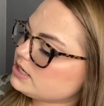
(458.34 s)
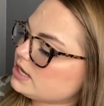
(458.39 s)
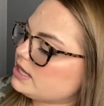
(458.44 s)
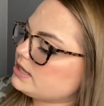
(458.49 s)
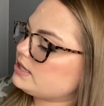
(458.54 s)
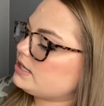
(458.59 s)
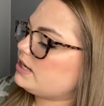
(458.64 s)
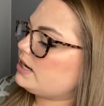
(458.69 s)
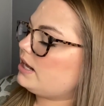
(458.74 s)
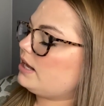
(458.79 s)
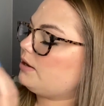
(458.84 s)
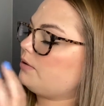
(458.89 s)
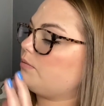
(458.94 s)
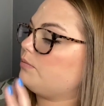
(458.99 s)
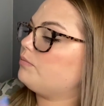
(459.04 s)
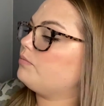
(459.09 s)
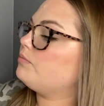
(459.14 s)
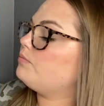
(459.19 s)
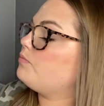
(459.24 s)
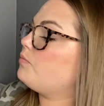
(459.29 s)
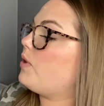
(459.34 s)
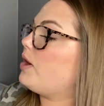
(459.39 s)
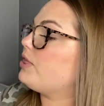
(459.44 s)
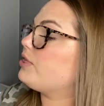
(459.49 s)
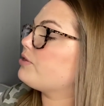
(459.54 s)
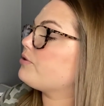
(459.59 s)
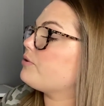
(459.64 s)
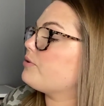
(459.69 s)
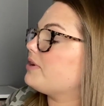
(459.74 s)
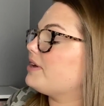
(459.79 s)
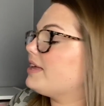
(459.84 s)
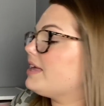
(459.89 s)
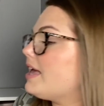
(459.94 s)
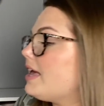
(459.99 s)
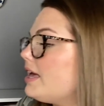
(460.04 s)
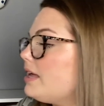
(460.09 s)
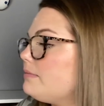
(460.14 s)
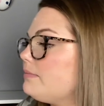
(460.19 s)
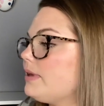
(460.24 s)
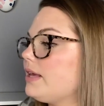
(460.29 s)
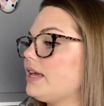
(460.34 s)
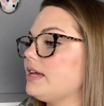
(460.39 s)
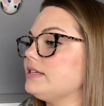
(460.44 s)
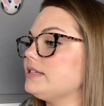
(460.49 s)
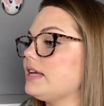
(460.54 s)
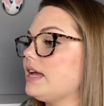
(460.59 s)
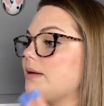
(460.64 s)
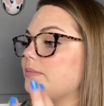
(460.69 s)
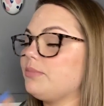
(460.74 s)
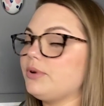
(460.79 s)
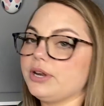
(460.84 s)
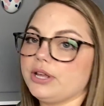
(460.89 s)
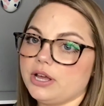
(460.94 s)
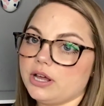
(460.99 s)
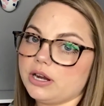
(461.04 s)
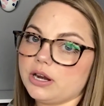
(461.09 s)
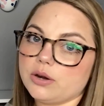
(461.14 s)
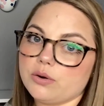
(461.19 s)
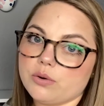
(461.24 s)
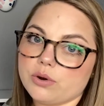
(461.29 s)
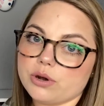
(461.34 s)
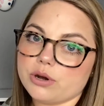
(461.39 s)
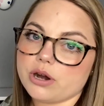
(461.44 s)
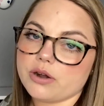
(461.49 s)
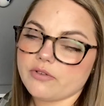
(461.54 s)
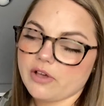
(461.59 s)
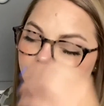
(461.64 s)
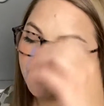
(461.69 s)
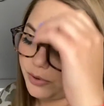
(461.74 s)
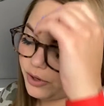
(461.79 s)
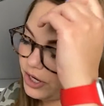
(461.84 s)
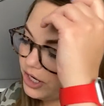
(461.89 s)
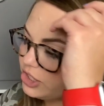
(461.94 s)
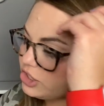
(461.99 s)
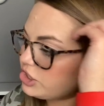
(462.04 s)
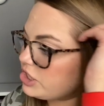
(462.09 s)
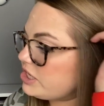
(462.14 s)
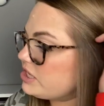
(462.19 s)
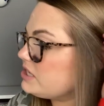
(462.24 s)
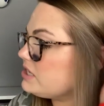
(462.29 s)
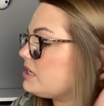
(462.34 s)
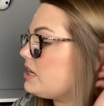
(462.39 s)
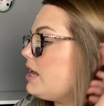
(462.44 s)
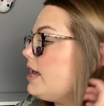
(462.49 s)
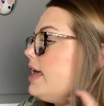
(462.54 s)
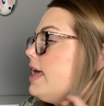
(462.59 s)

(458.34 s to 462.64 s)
and then I went through again because I'm pretty good on order of operations.